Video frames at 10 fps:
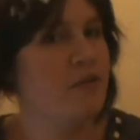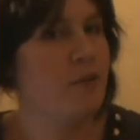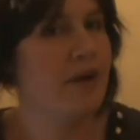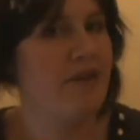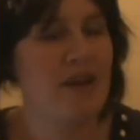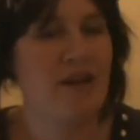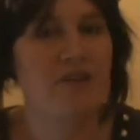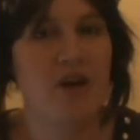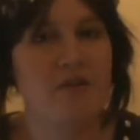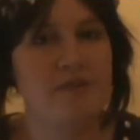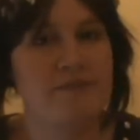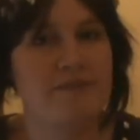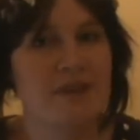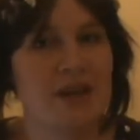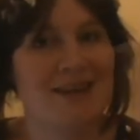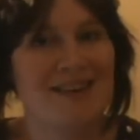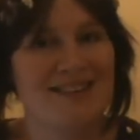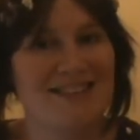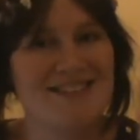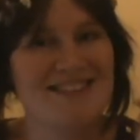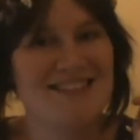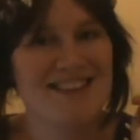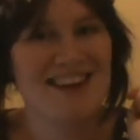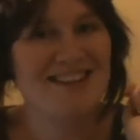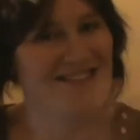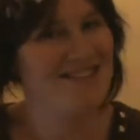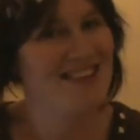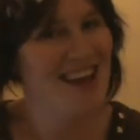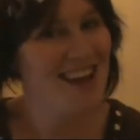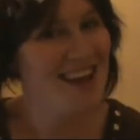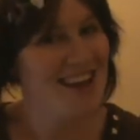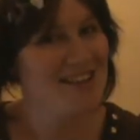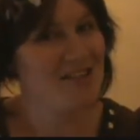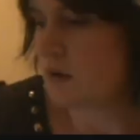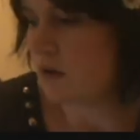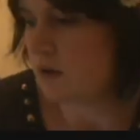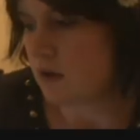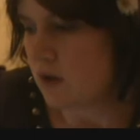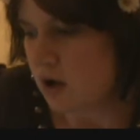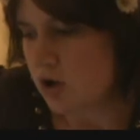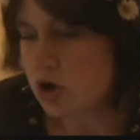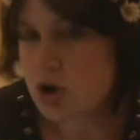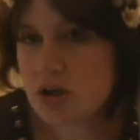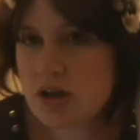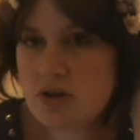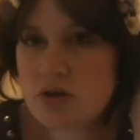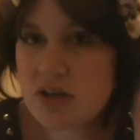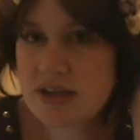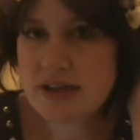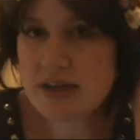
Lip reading: from where I left off, because now it's charged and I can do. Okie dokie